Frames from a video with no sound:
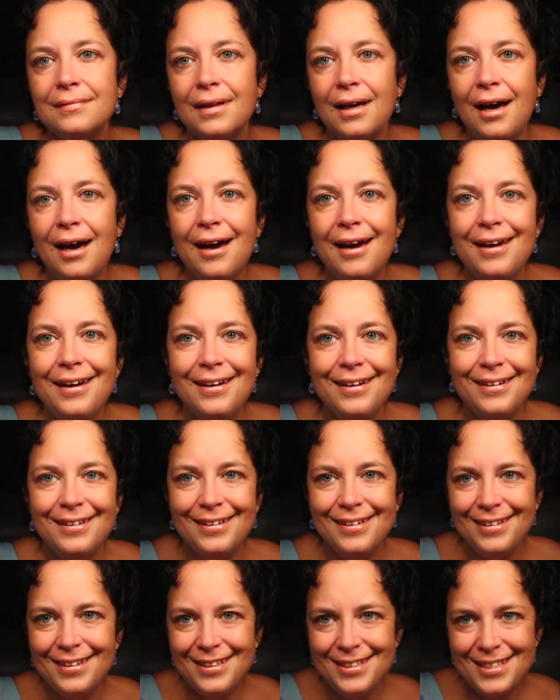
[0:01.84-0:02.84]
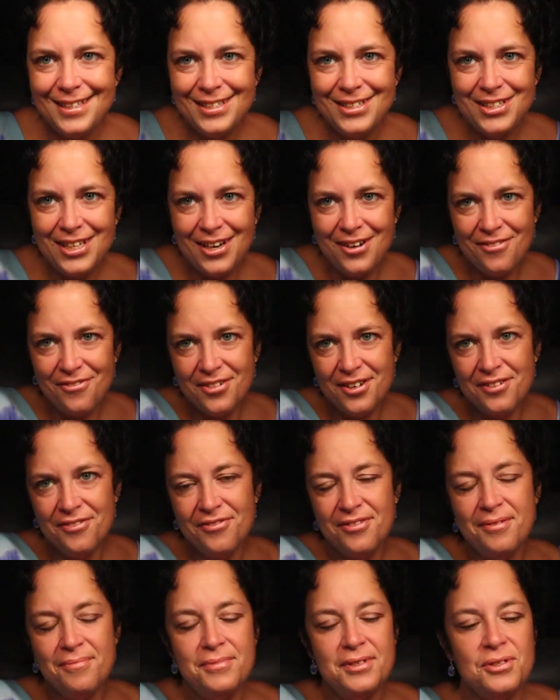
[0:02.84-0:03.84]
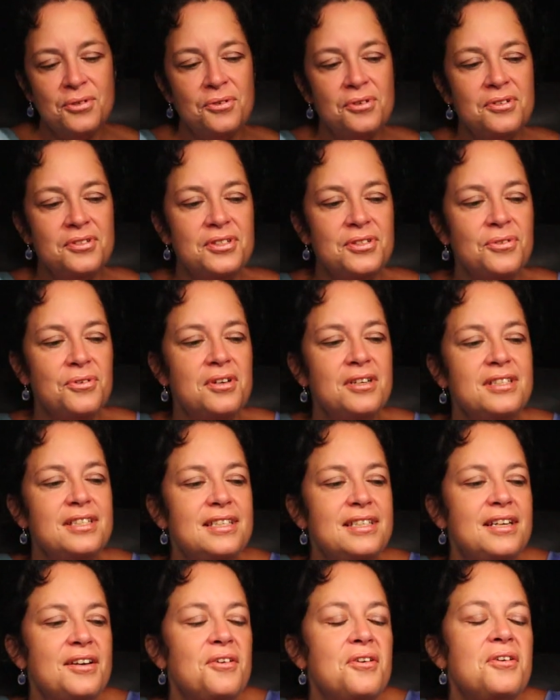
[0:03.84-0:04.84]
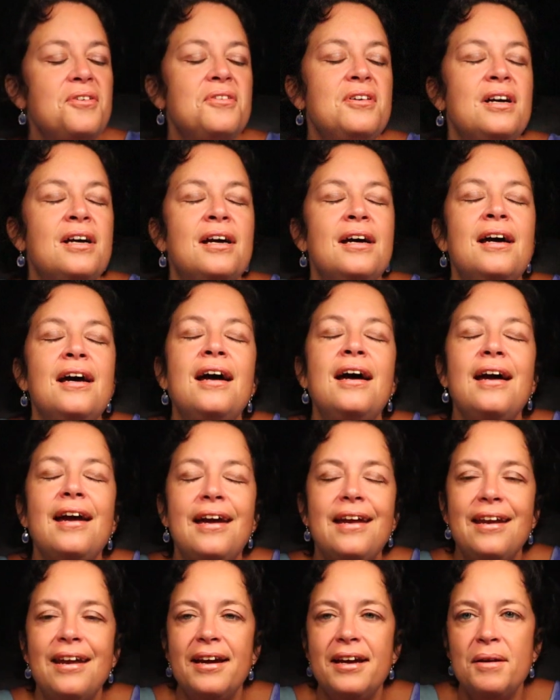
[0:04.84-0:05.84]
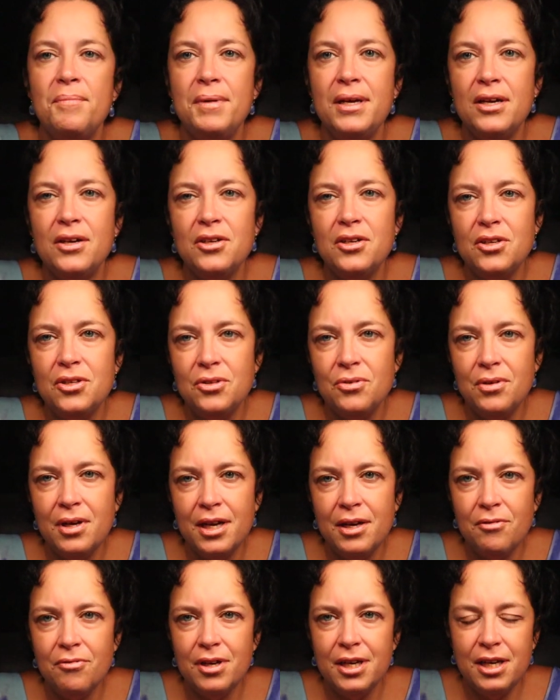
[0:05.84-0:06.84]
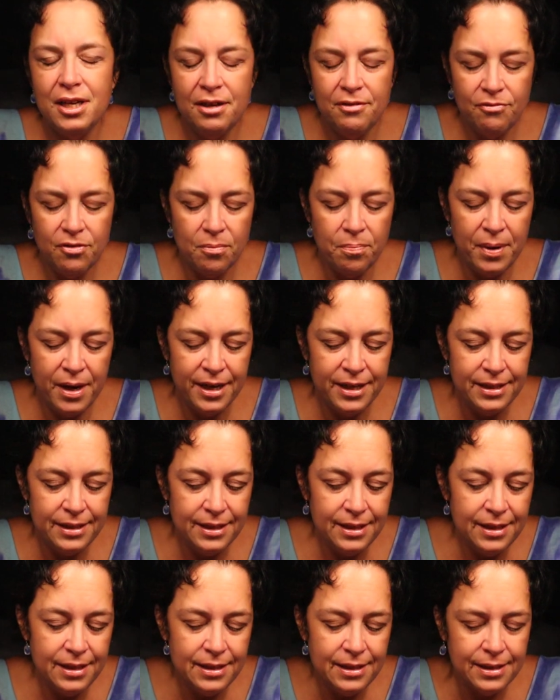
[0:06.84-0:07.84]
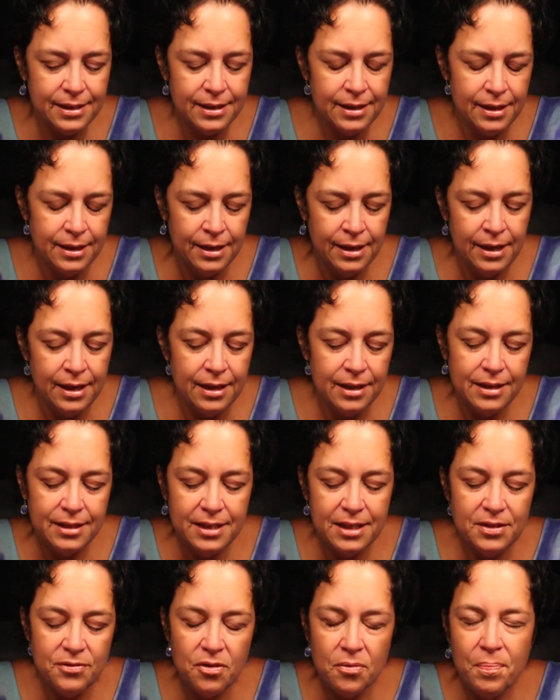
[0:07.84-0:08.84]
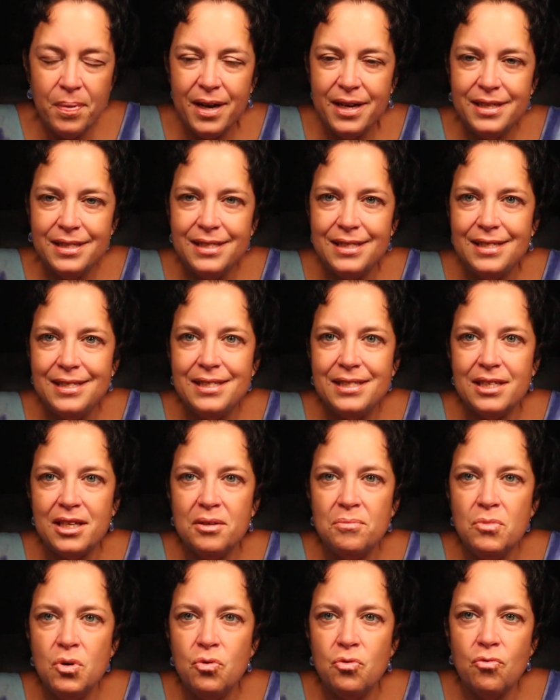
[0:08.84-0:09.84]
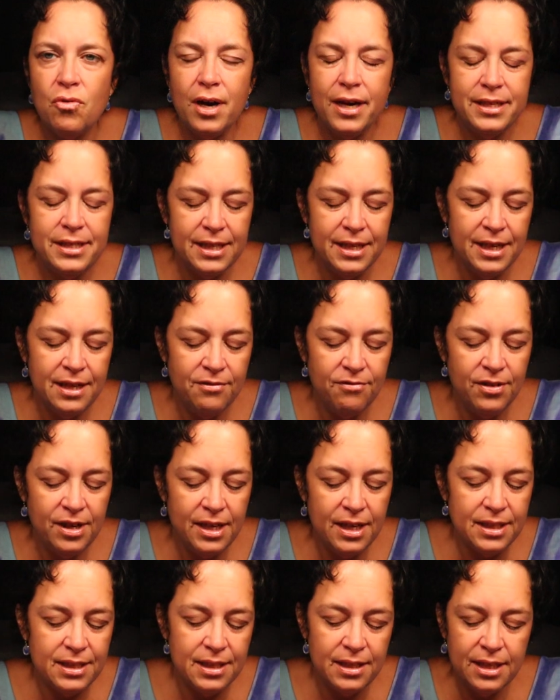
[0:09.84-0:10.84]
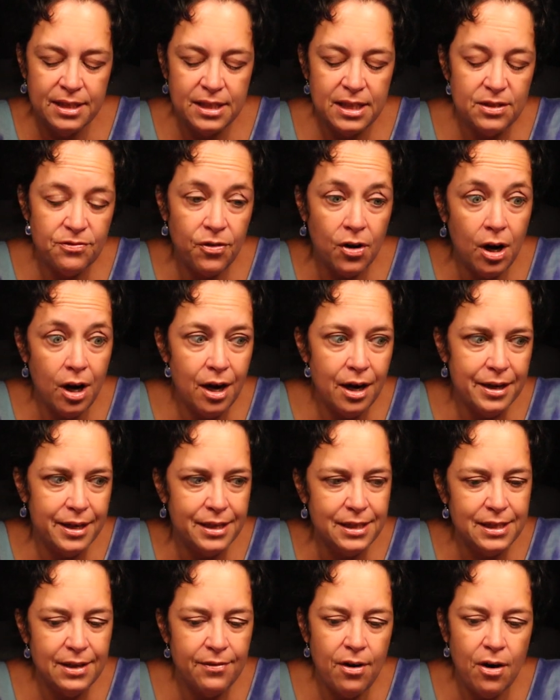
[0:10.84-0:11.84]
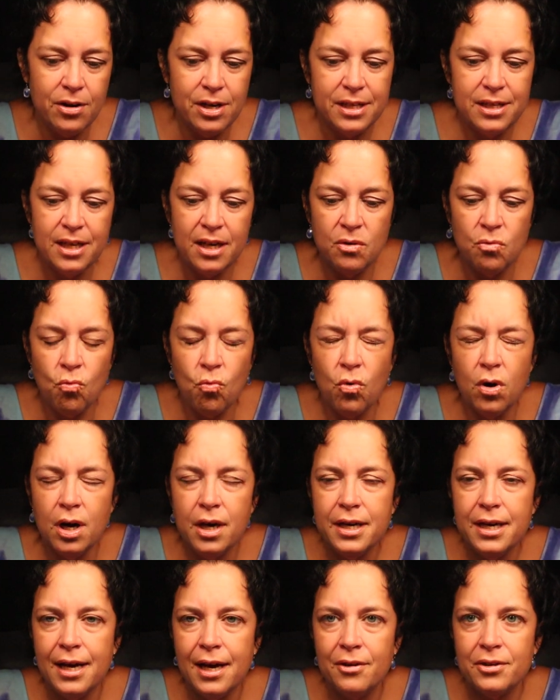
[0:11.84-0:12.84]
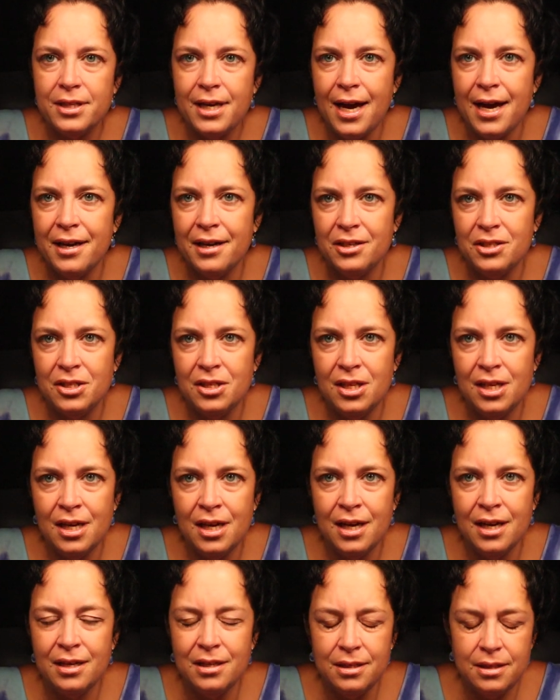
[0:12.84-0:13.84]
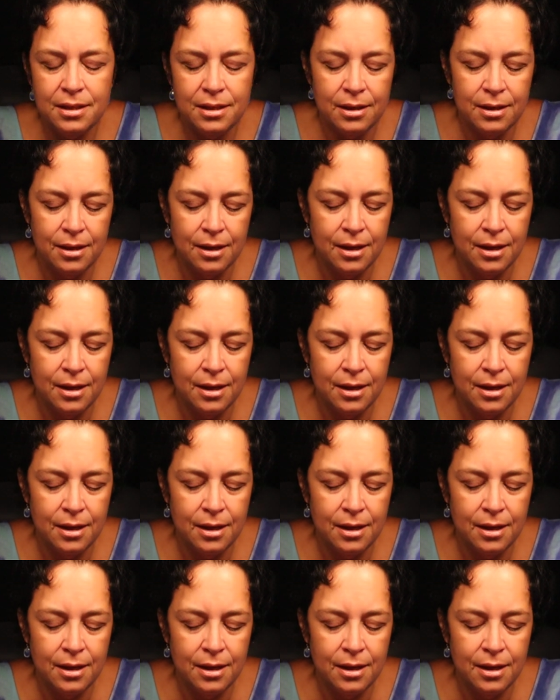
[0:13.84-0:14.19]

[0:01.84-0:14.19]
Hi, this is Jennifer from Soul Source Tarot, and I am here to do a reading for Pisces. This is for Pisces, Sun, Moon, Rising, and Venus, and this is for August. I've already done one, and I'll tag it to the end.